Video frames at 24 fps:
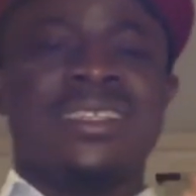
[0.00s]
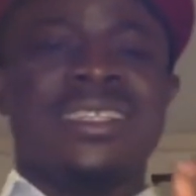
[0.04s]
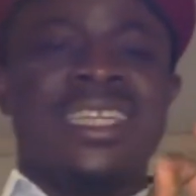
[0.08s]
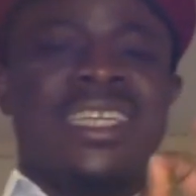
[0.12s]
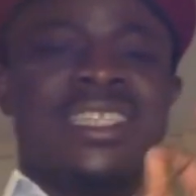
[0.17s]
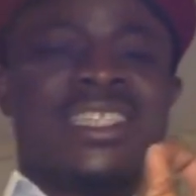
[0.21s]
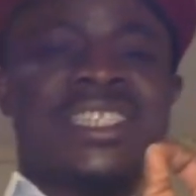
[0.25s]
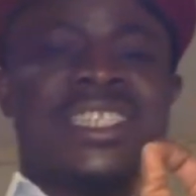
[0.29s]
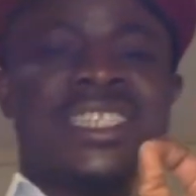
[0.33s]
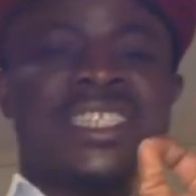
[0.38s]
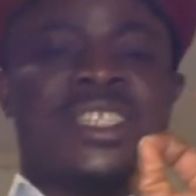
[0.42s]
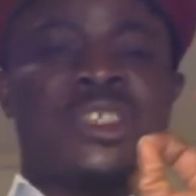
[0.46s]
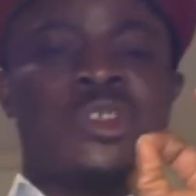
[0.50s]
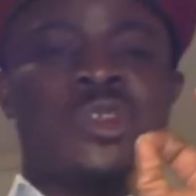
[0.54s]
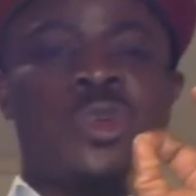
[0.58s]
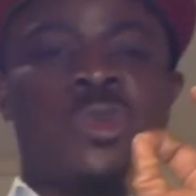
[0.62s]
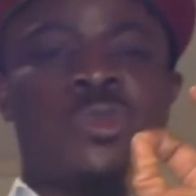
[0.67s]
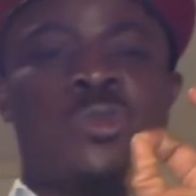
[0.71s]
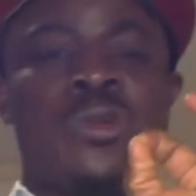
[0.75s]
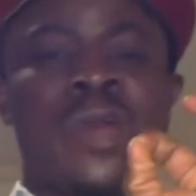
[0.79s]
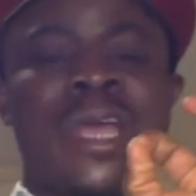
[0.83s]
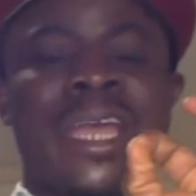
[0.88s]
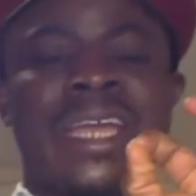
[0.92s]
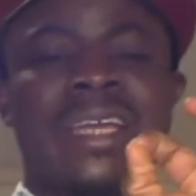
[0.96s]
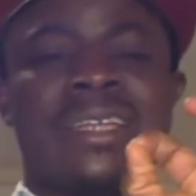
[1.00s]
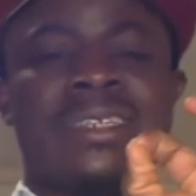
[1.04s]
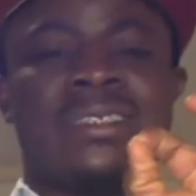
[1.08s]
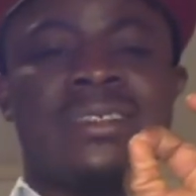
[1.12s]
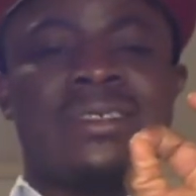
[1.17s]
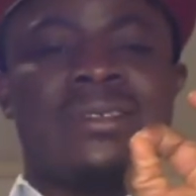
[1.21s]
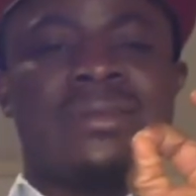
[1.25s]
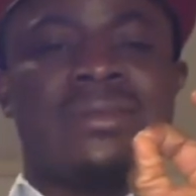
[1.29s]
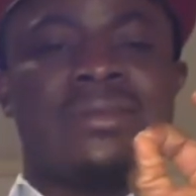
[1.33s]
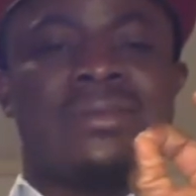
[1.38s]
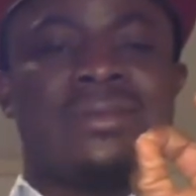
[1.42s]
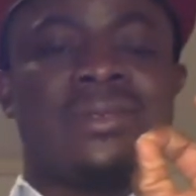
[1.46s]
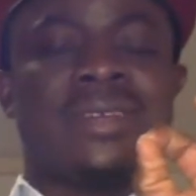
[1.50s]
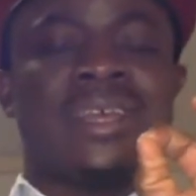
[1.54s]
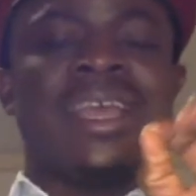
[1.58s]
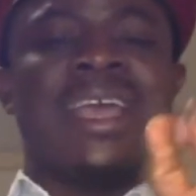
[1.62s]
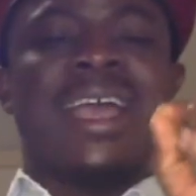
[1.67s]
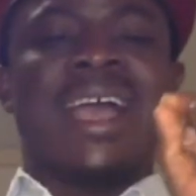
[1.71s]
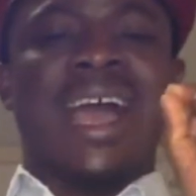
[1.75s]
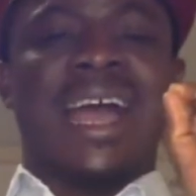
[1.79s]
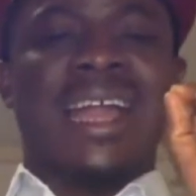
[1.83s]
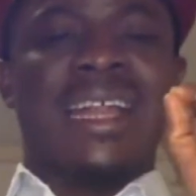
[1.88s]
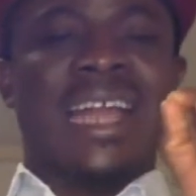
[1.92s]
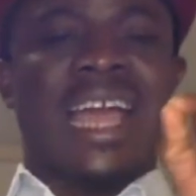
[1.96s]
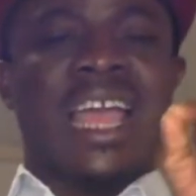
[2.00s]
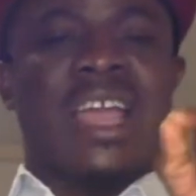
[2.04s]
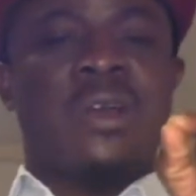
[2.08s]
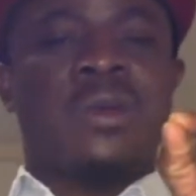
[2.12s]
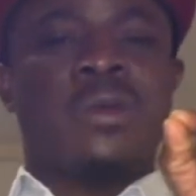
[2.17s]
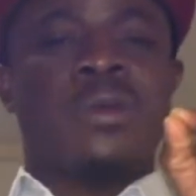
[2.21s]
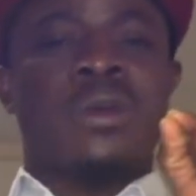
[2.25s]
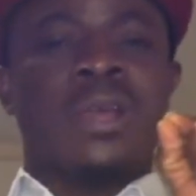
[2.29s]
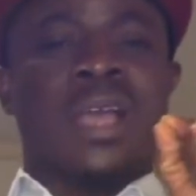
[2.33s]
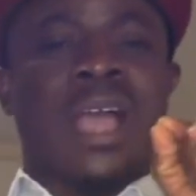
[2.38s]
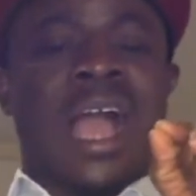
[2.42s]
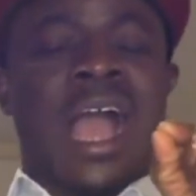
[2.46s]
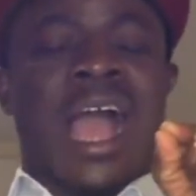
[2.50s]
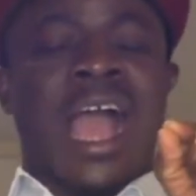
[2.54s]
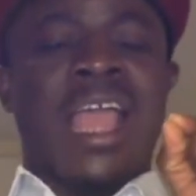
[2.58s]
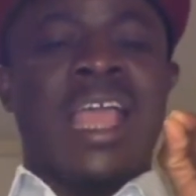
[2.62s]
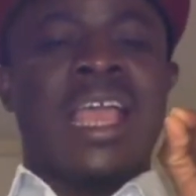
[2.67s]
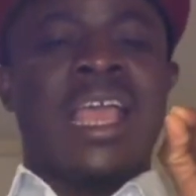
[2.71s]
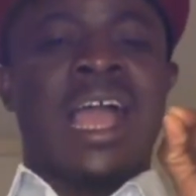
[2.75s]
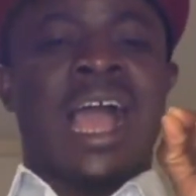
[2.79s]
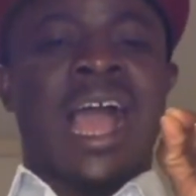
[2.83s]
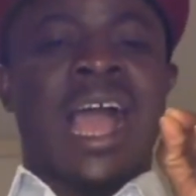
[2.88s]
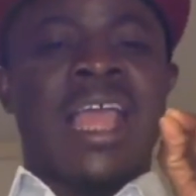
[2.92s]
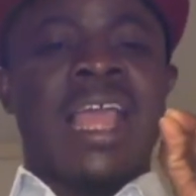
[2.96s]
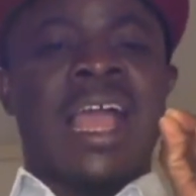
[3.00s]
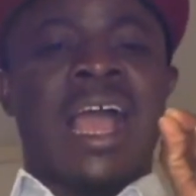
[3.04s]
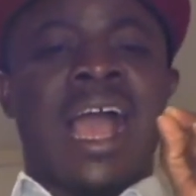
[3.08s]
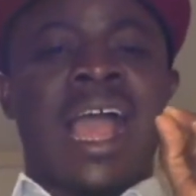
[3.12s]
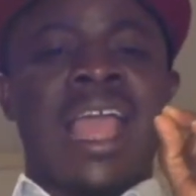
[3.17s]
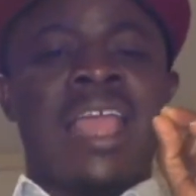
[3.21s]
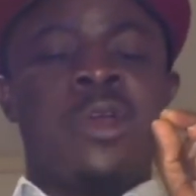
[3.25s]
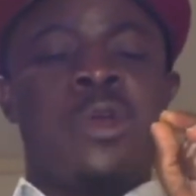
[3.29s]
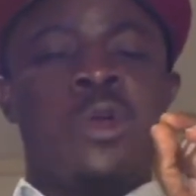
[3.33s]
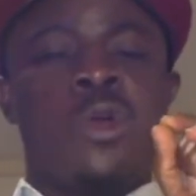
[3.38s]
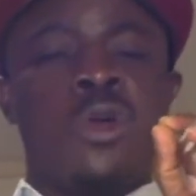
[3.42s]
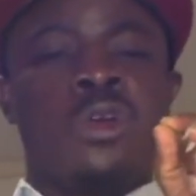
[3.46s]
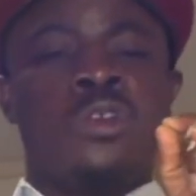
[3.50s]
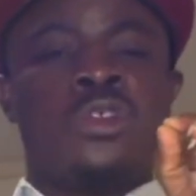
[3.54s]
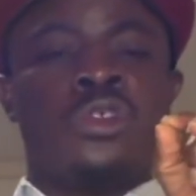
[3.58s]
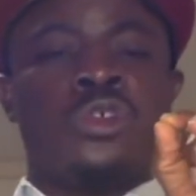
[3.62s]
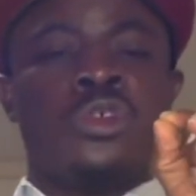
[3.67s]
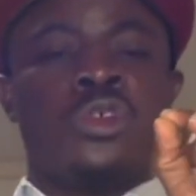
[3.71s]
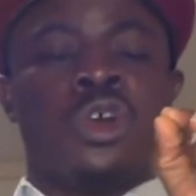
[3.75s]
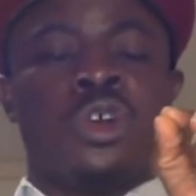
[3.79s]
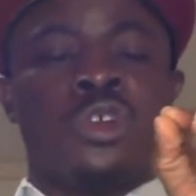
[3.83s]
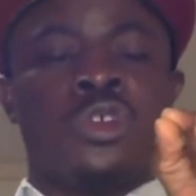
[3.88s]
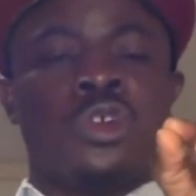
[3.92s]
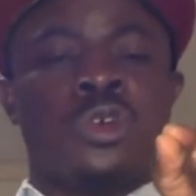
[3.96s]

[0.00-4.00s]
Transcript: This is your word. And I hold you on